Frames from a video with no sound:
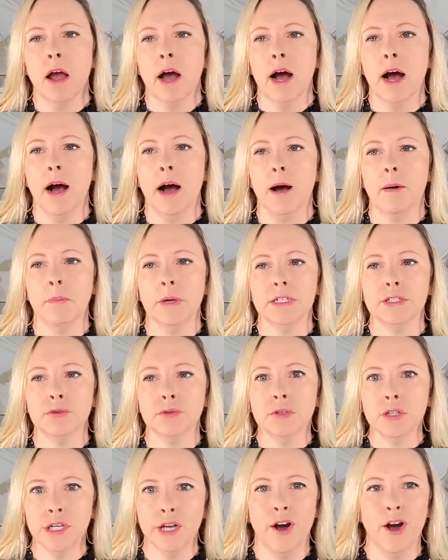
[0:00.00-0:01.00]
It's
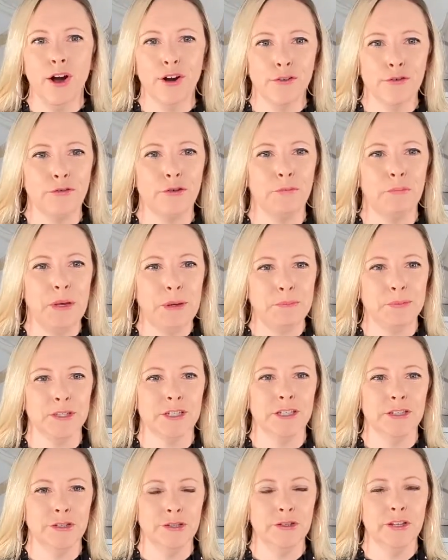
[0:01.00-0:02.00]
really hard for people
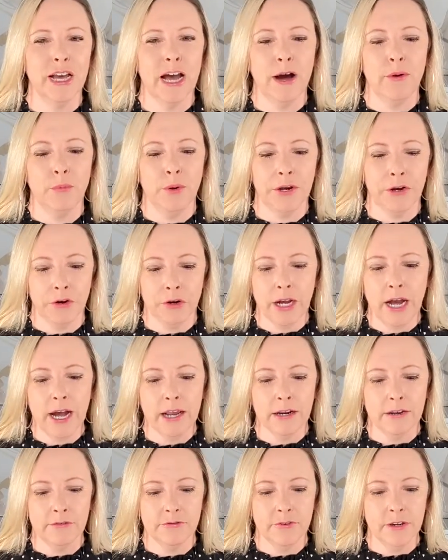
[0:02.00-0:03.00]
to do that when you're
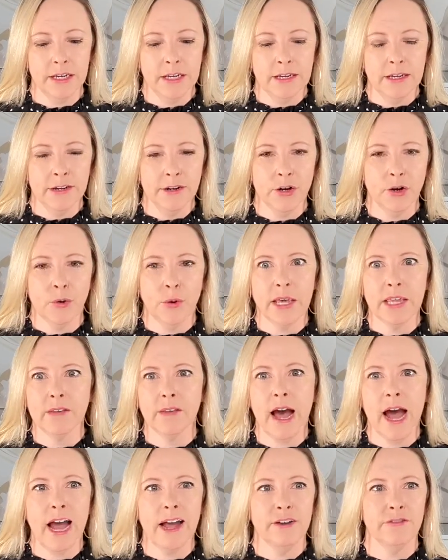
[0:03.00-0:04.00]
kind of going
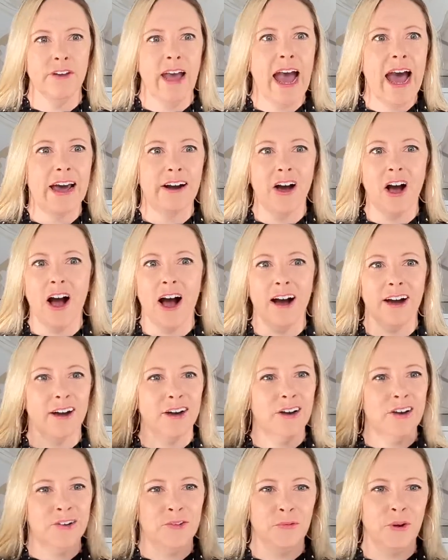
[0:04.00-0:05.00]
live ad
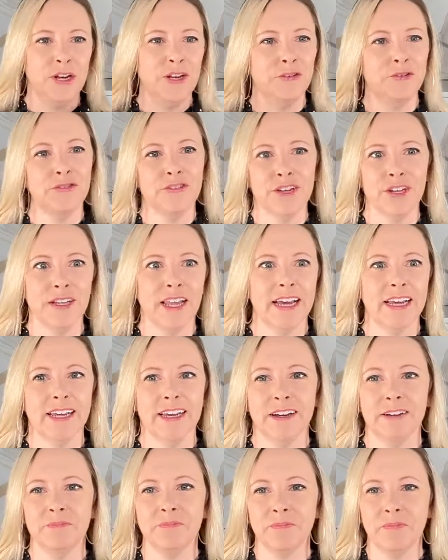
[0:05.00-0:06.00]
hoc when you feel like
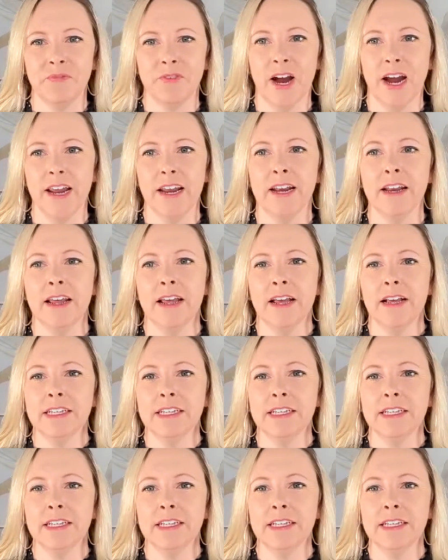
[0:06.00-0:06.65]
it, right?